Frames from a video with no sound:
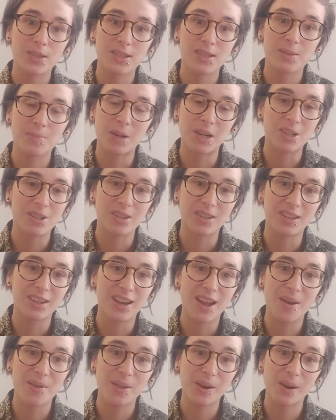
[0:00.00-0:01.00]
especially
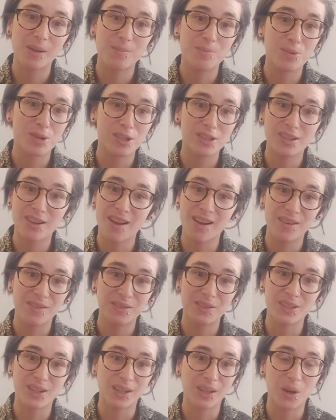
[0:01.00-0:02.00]
now that I'm just kind of
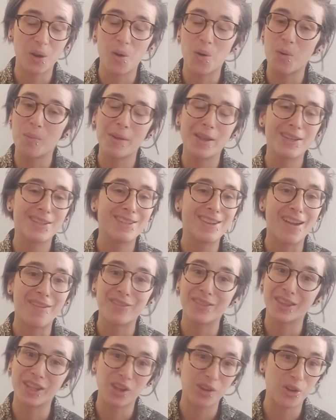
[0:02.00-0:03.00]
stuck at home and
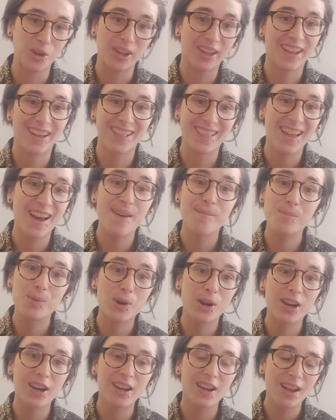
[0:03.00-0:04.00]
definitely cooking a lot
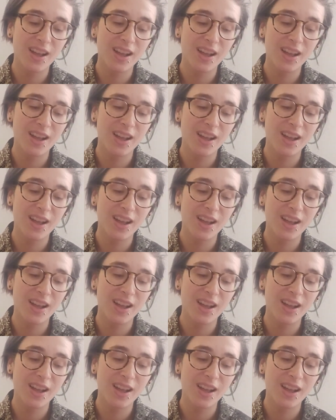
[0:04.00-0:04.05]
more.